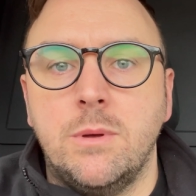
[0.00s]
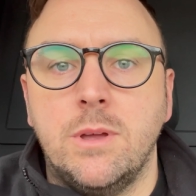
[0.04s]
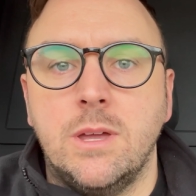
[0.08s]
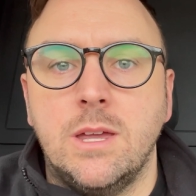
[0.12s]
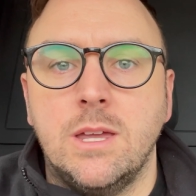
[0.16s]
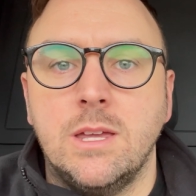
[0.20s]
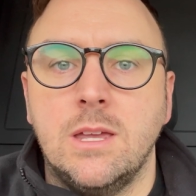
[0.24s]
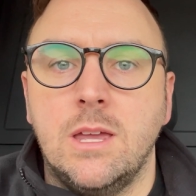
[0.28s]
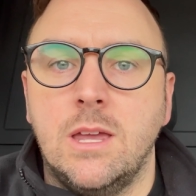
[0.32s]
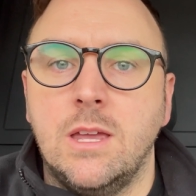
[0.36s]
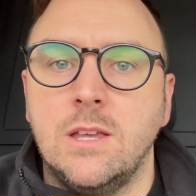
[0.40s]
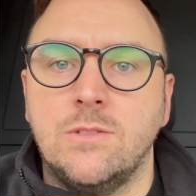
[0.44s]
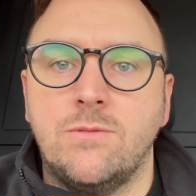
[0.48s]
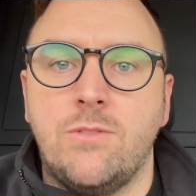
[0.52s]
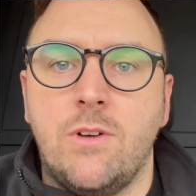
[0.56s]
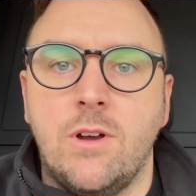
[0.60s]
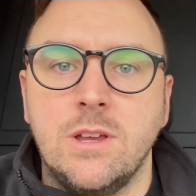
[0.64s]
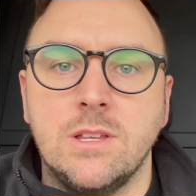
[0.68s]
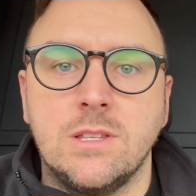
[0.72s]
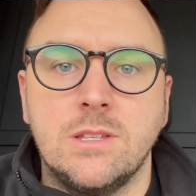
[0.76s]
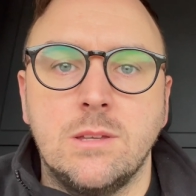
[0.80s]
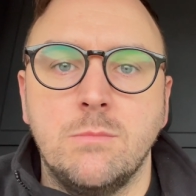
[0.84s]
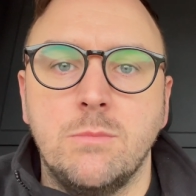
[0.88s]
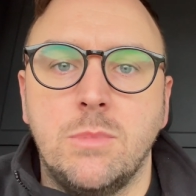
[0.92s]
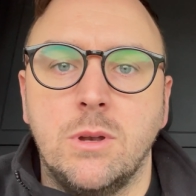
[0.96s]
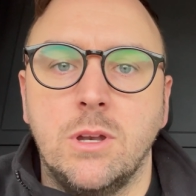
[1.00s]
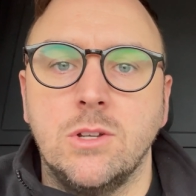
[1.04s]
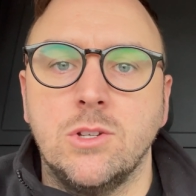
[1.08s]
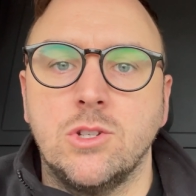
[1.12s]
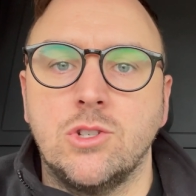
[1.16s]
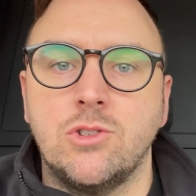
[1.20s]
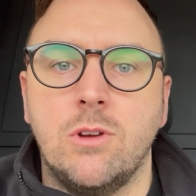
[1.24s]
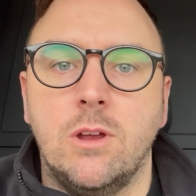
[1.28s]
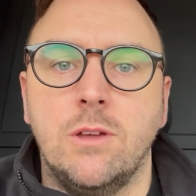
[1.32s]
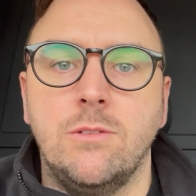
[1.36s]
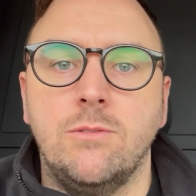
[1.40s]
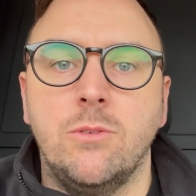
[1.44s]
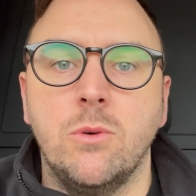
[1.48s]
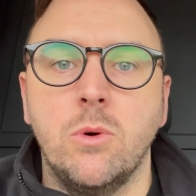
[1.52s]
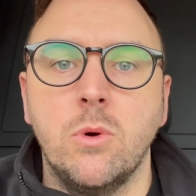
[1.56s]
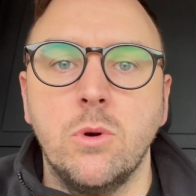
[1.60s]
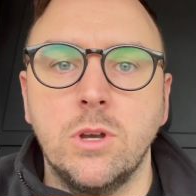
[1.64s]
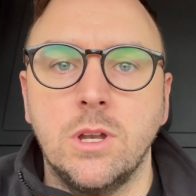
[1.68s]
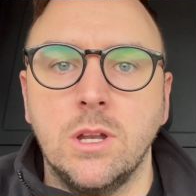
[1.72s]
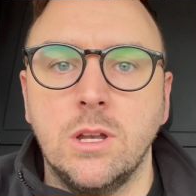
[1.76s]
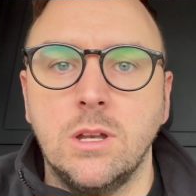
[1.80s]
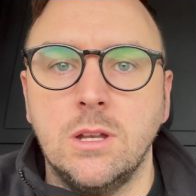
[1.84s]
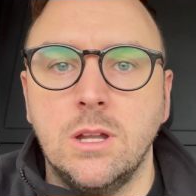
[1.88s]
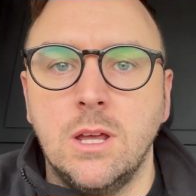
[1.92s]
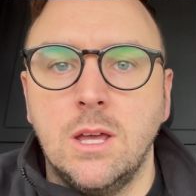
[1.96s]
it's very simple and straightforward,
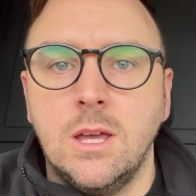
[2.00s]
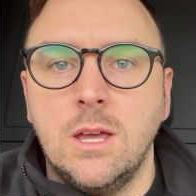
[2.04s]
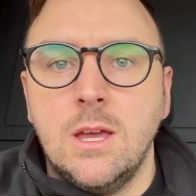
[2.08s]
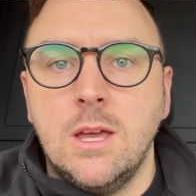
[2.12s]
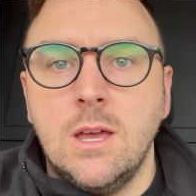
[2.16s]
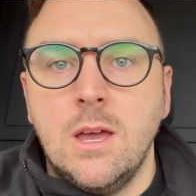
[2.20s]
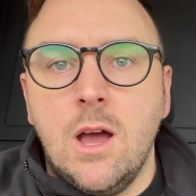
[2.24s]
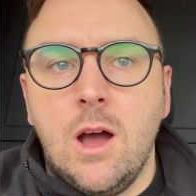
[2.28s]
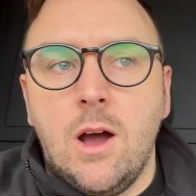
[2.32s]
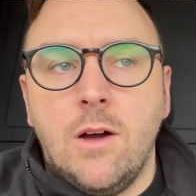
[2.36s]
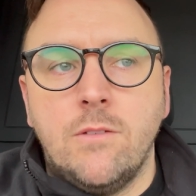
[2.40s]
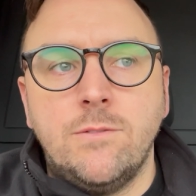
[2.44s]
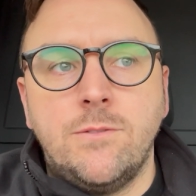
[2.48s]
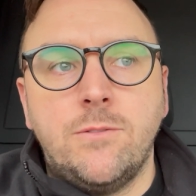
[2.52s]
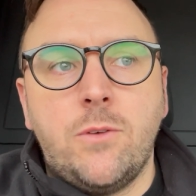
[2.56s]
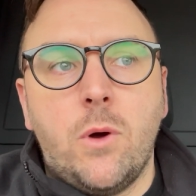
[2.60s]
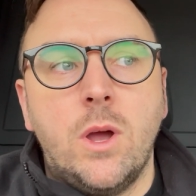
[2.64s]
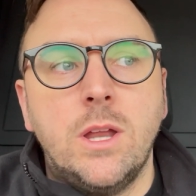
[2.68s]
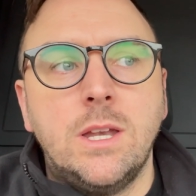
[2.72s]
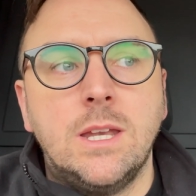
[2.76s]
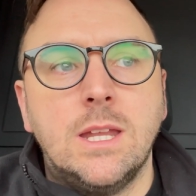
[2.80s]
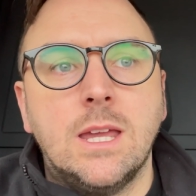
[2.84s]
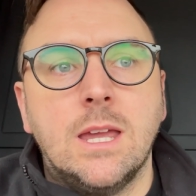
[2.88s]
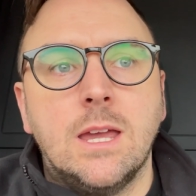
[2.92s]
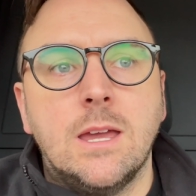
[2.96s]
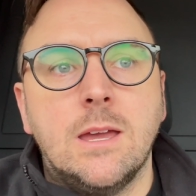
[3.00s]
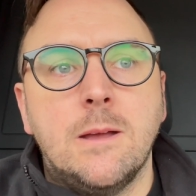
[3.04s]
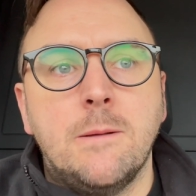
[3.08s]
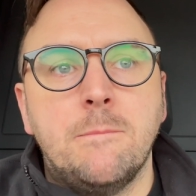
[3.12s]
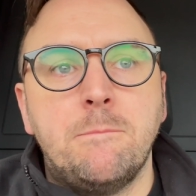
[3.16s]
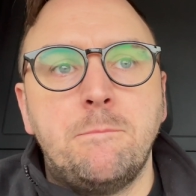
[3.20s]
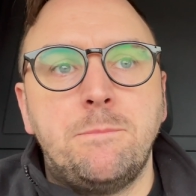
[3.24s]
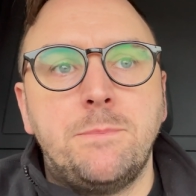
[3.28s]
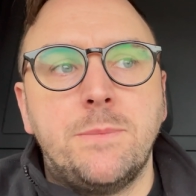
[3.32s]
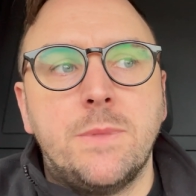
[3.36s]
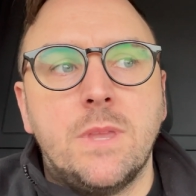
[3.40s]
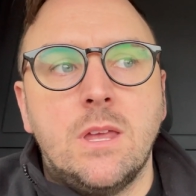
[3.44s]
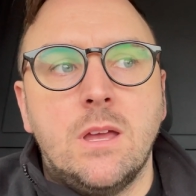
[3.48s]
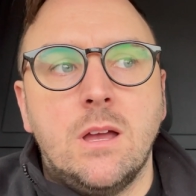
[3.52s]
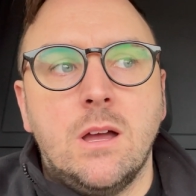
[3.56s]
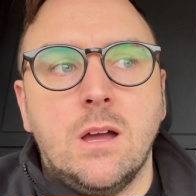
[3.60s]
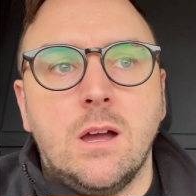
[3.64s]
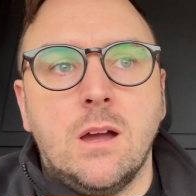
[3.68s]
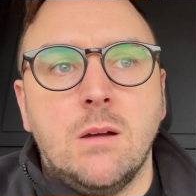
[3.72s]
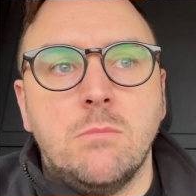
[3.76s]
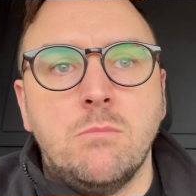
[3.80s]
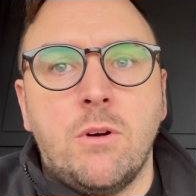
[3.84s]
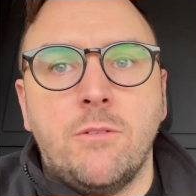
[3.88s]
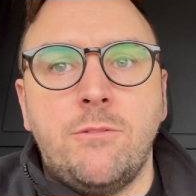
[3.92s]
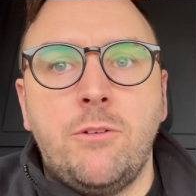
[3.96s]
and I'm finding it
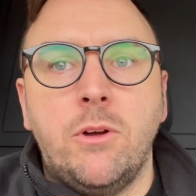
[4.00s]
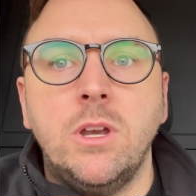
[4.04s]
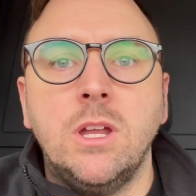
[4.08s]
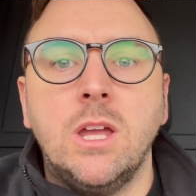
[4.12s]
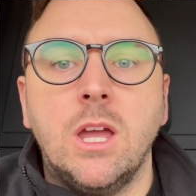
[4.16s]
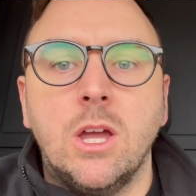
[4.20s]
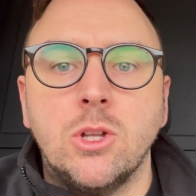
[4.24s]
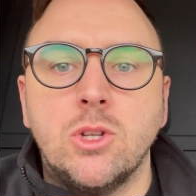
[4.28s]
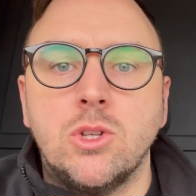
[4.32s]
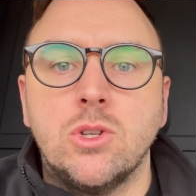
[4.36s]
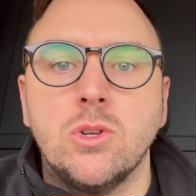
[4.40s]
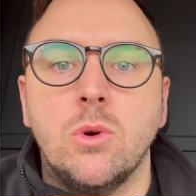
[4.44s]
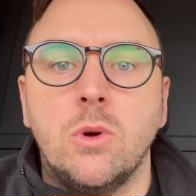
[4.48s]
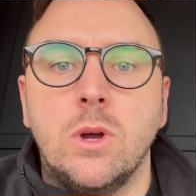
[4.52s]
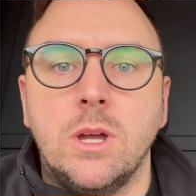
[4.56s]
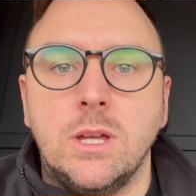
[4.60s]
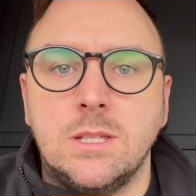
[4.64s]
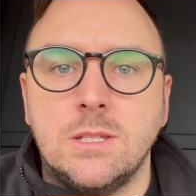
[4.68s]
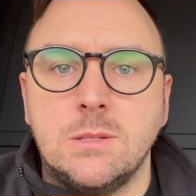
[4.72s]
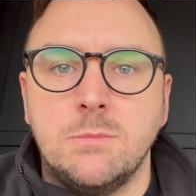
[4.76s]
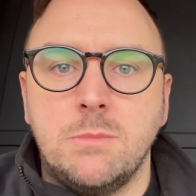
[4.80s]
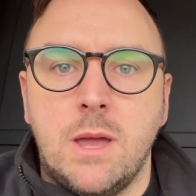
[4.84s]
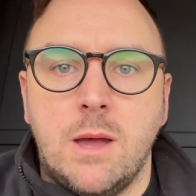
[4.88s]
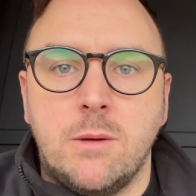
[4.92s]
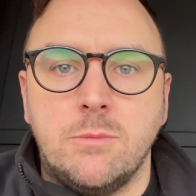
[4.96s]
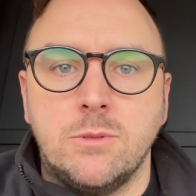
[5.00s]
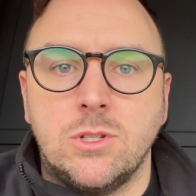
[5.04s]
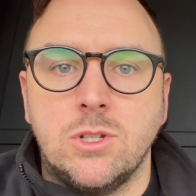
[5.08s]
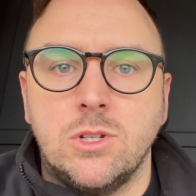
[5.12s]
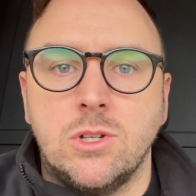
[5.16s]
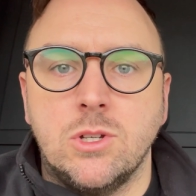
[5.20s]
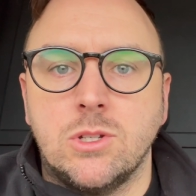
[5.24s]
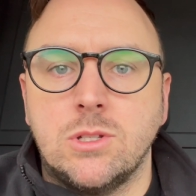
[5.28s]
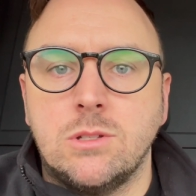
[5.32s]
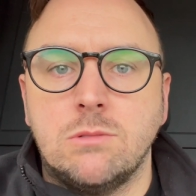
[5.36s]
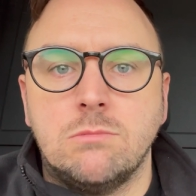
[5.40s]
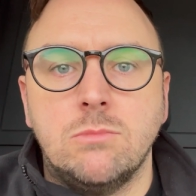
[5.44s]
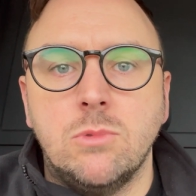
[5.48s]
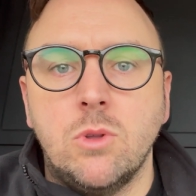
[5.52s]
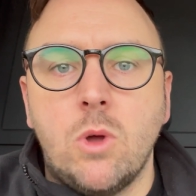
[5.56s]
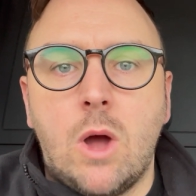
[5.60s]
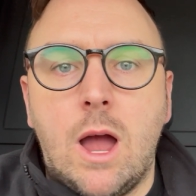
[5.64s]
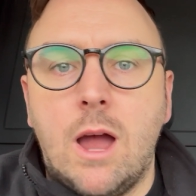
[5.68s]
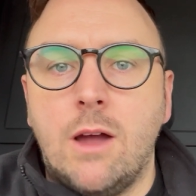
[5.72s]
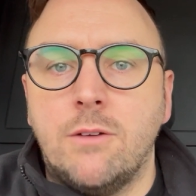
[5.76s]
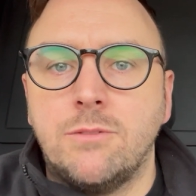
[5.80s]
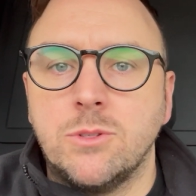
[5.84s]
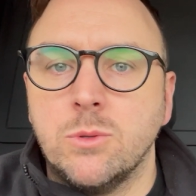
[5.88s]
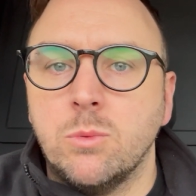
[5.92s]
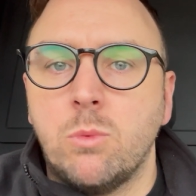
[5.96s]
a joy to be able to just not
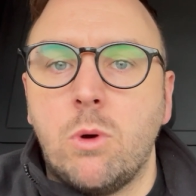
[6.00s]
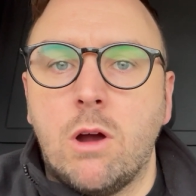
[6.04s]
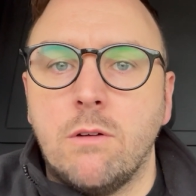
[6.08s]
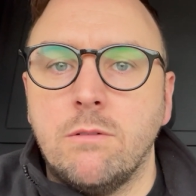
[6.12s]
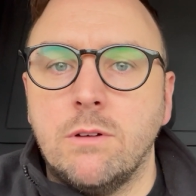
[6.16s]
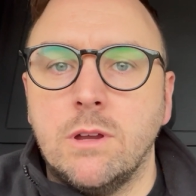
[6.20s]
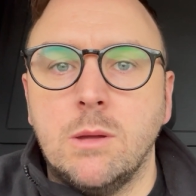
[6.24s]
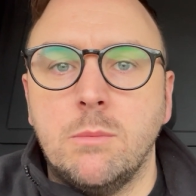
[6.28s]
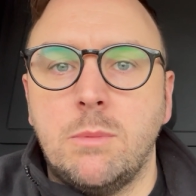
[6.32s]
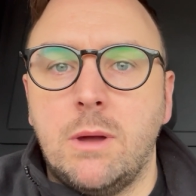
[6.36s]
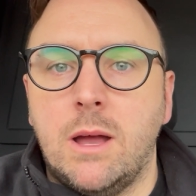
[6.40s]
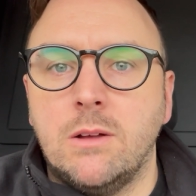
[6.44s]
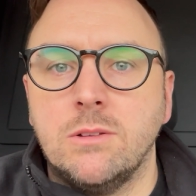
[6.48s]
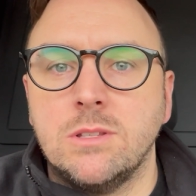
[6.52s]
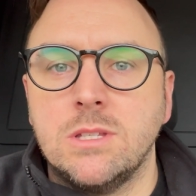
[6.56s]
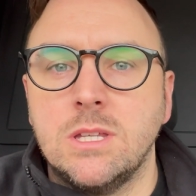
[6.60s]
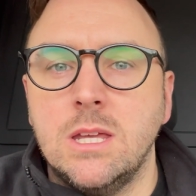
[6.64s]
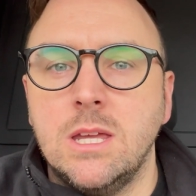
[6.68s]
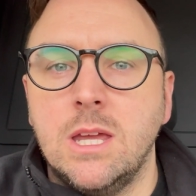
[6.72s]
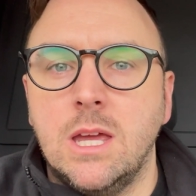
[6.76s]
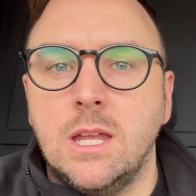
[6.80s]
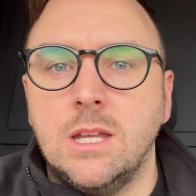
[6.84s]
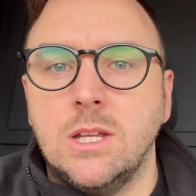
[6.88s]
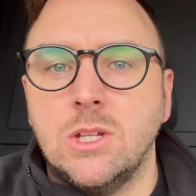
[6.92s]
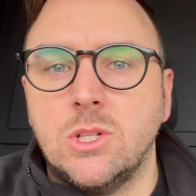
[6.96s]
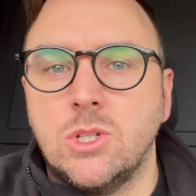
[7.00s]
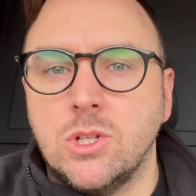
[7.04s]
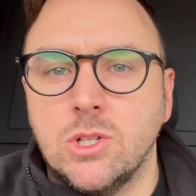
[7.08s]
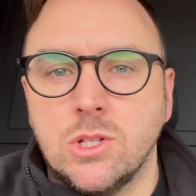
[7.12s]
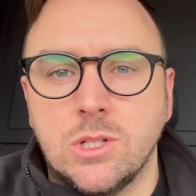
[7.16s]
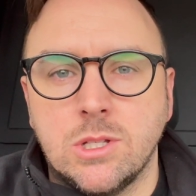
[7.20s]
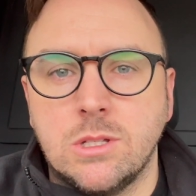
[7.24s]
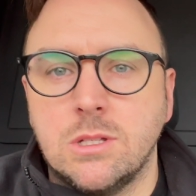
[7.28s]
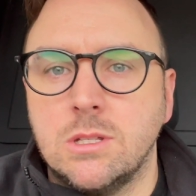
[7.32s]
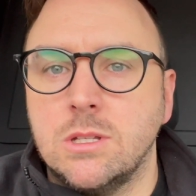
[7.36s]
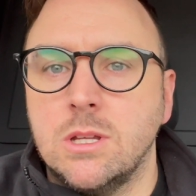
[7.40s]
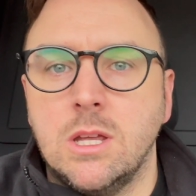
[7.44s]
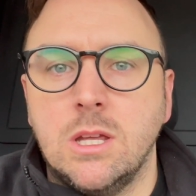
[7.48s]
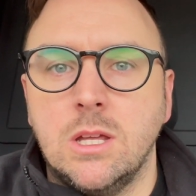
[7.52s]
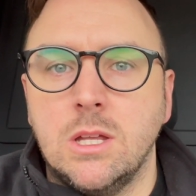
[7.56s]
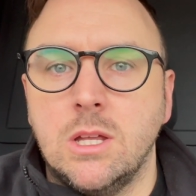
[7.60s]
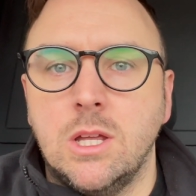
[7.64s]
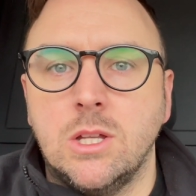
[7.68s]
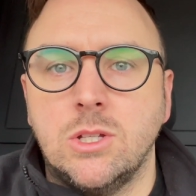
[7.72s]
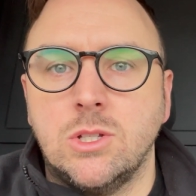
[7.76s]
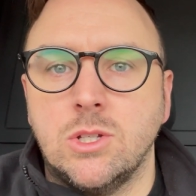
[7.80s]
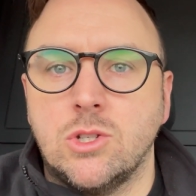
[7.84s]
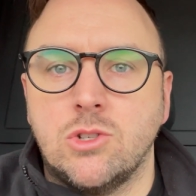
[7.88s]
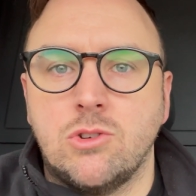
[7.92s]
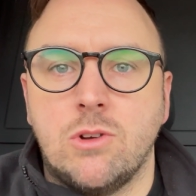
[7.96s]
have to worry about it, and it
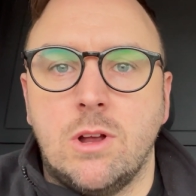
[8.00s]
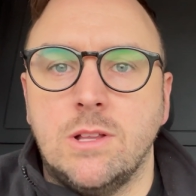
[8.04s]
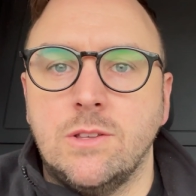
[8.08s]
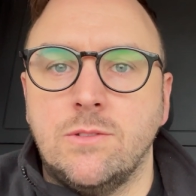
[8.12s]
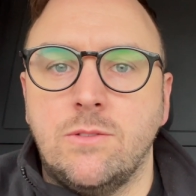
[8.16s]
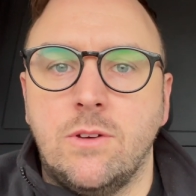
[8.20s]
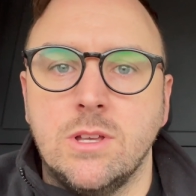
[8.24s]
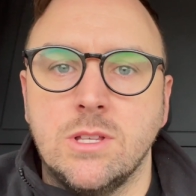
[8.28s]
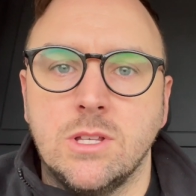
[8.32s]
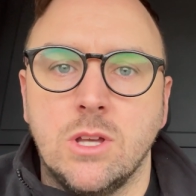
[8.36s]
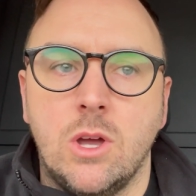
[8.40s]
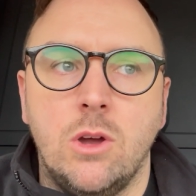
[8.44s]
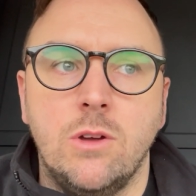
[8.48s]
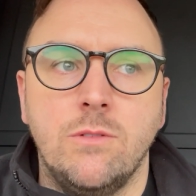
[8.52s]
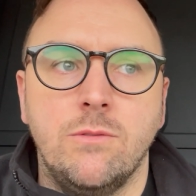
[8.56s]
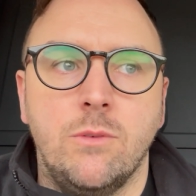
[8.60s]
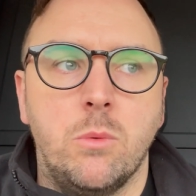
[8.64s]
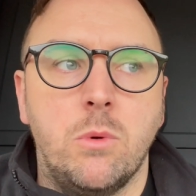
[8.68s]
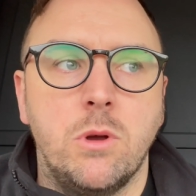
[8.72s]
just transfers it over.